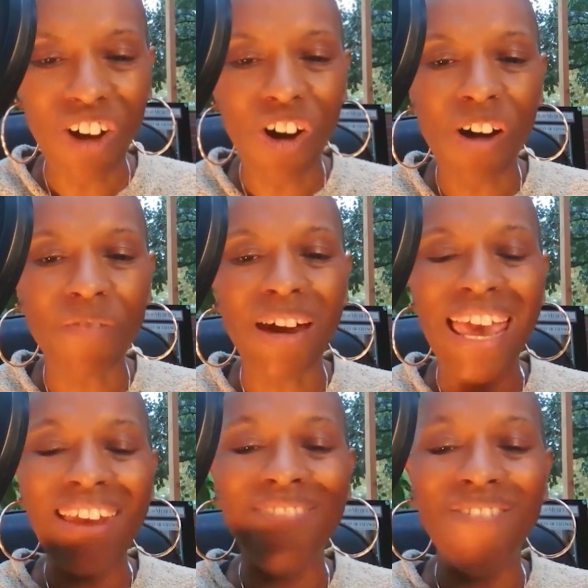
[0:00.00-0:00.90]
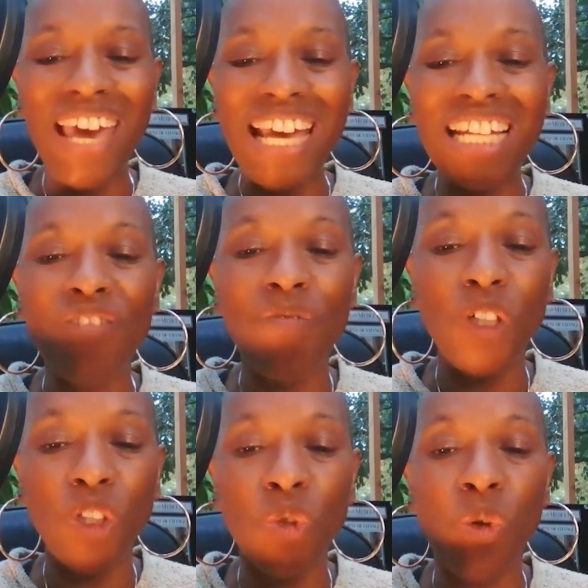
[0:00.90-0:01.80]
offer advanced
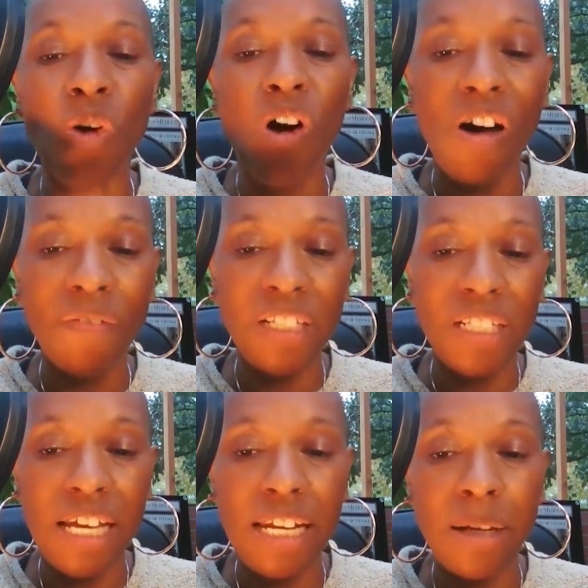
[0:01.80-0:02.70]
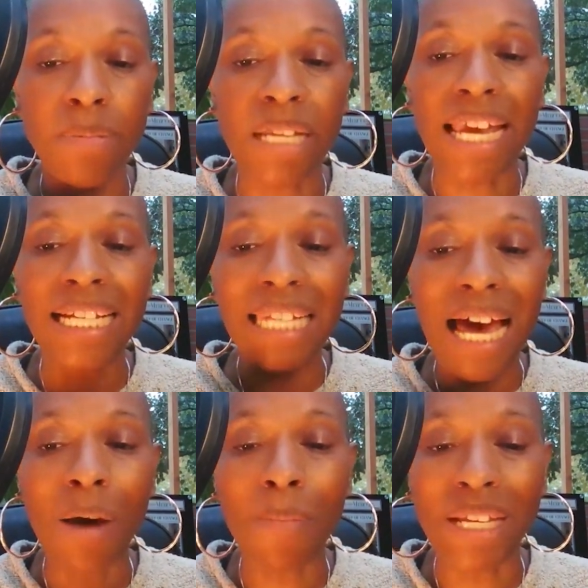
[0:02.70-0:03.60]
virtual office setups and
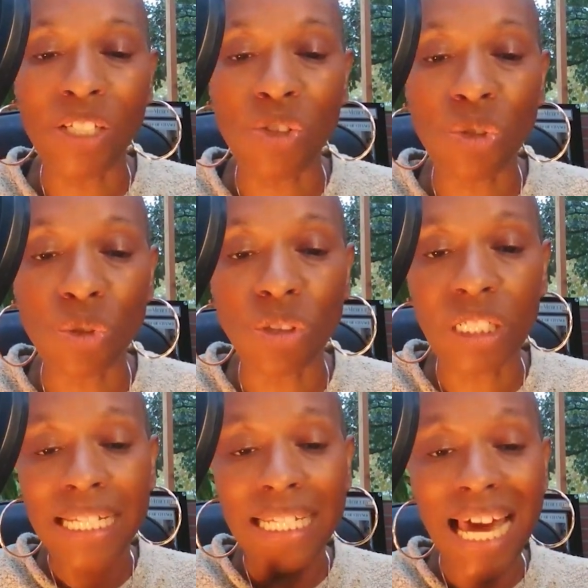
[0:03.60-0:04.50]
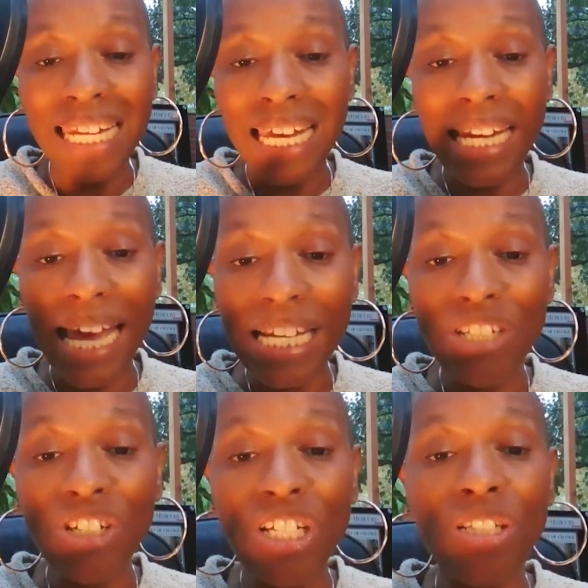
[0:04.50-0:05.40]
cloud-based tools that let
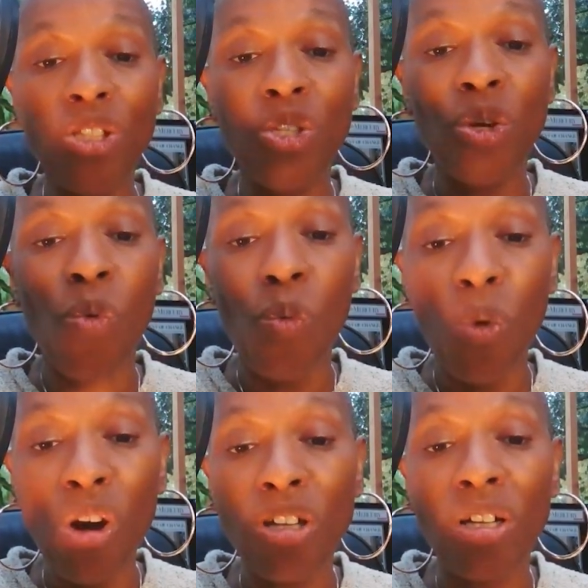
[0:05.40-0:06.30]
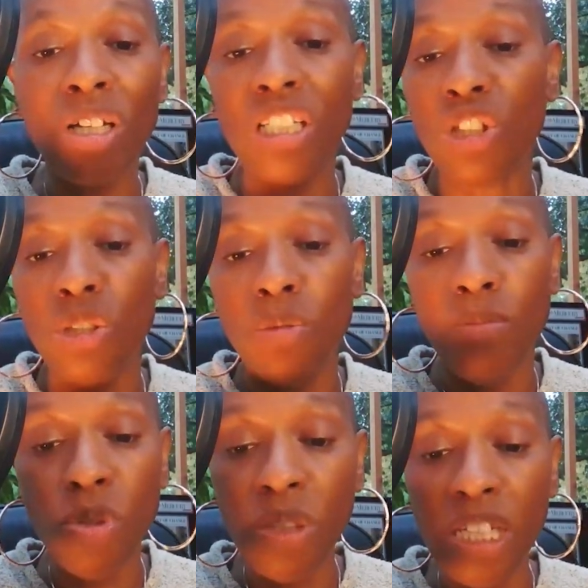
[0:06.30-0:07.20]
agents work
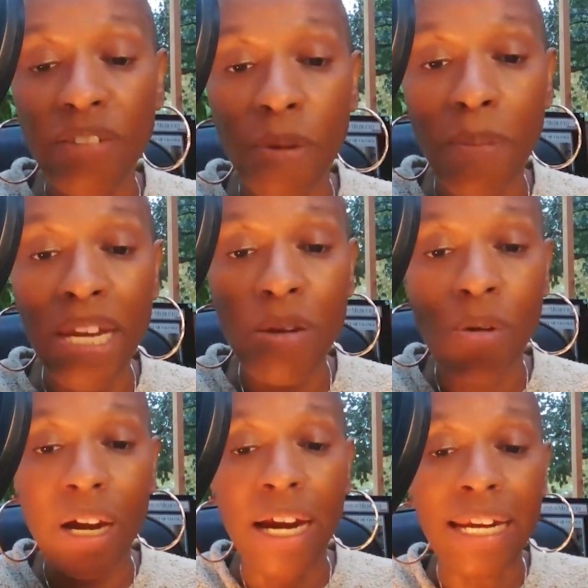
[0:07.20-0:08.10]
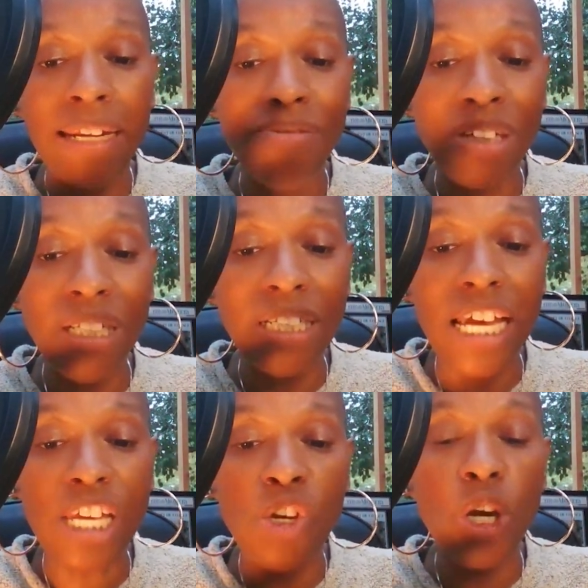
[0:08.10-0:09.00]
smoothly from anywhere. And in real
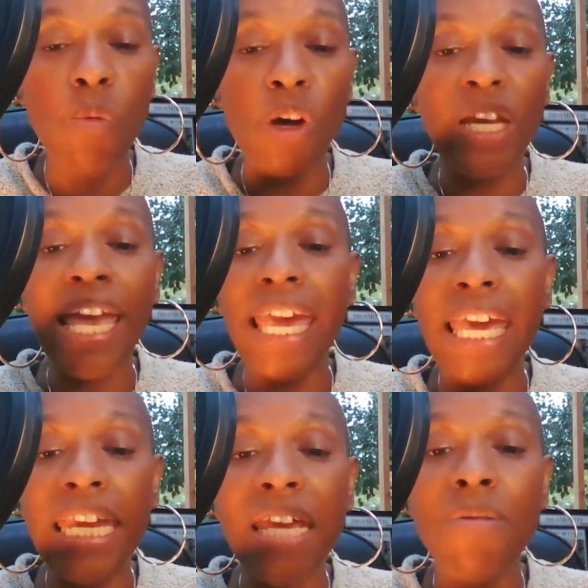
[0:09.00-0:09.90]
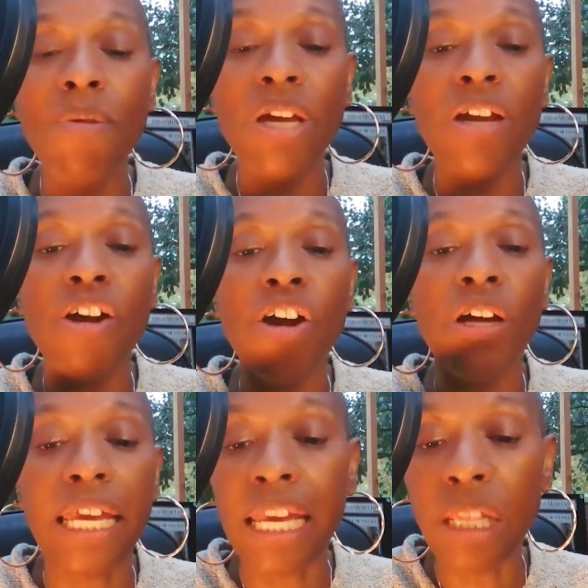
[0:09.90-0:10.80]
estate, you can work anywhere
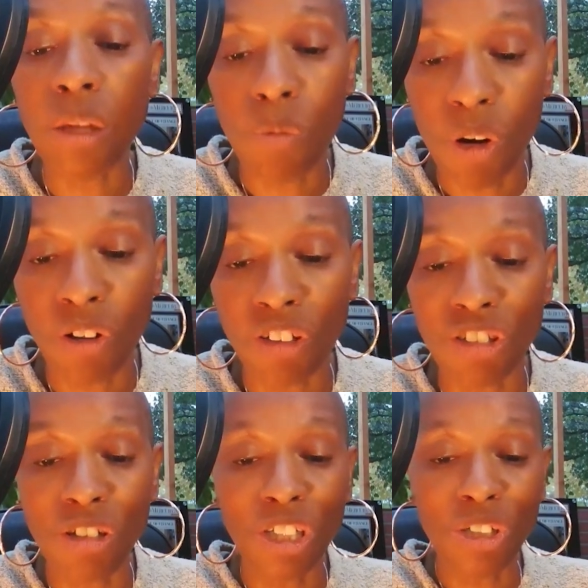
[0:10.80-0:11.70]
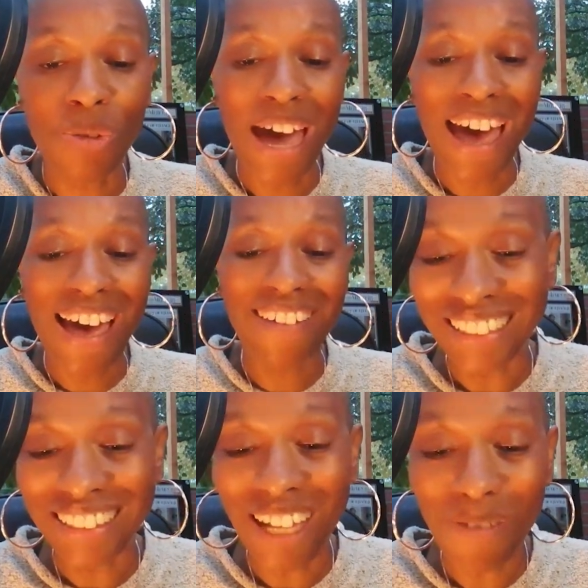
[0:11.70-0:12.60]
in the world as long as you have
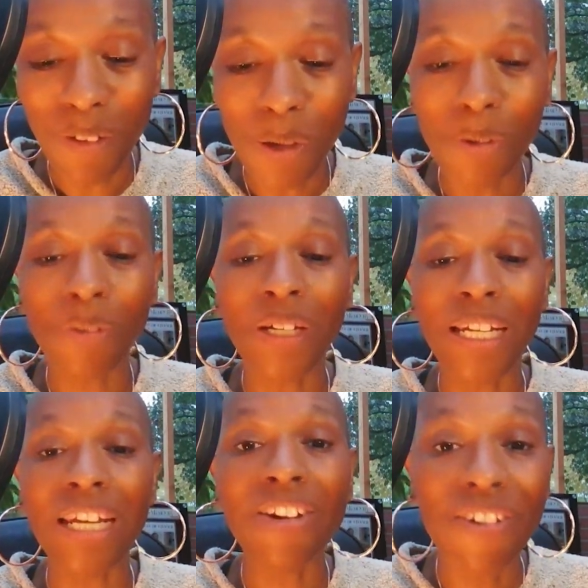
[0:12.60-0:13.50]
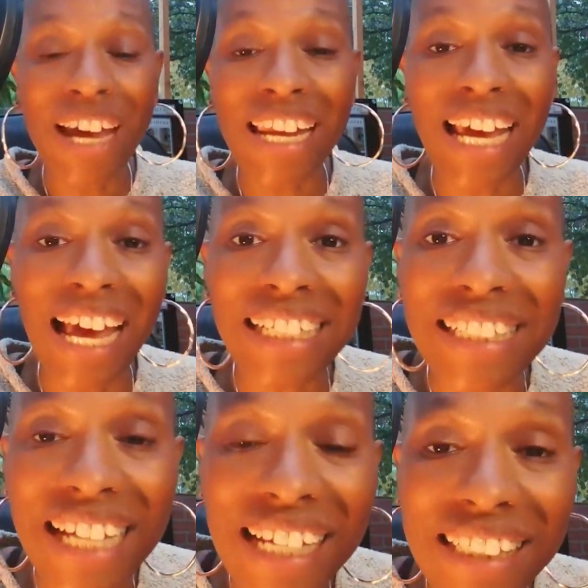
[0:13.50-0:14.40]
a cell phone, internet
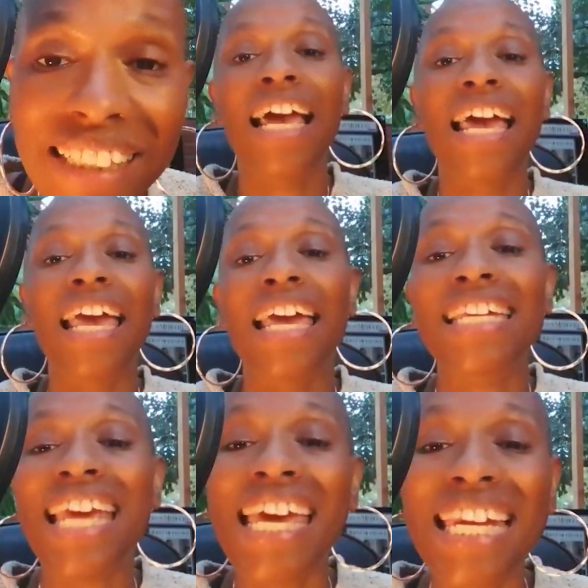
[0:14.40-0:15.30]
access, and a